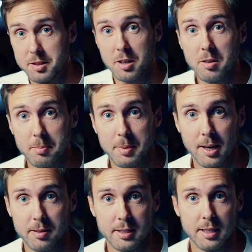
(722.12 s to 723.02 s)
know
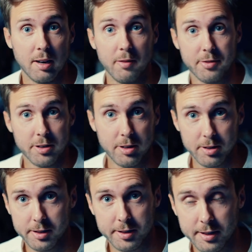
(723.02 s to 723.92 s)
about, of
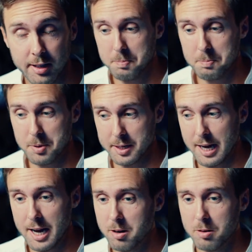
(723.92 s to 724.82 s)
course. But
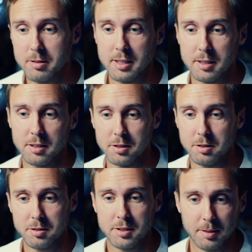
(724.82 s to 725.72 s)
I only
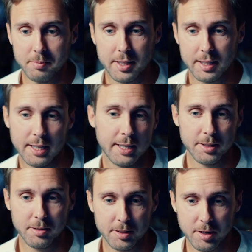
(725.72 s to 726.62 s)
do something that I
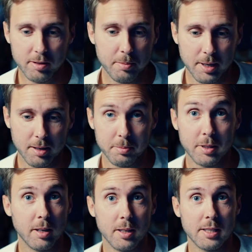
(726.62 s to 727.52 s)
don't know about
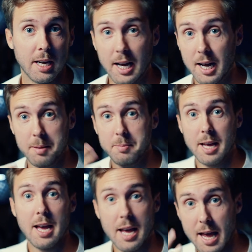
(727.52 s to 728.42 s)
because I'm
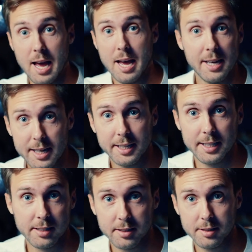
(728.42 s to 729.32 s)

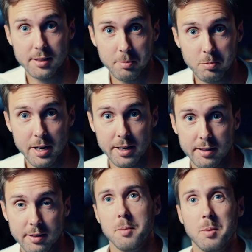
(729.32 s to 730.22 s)
heading somewhere.
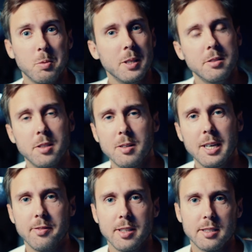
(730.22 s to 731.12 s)
But when you don't
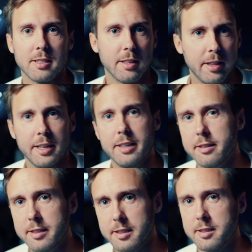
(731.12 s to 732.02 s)
have this
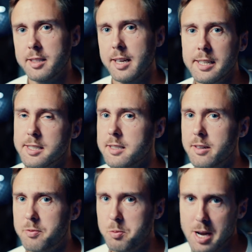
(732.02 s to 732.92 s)
clear destination
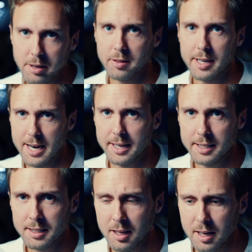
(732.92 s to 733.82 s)
of where you're
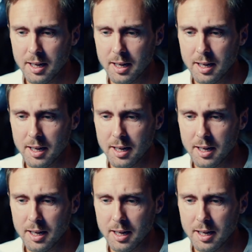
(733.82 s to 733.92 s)
heading,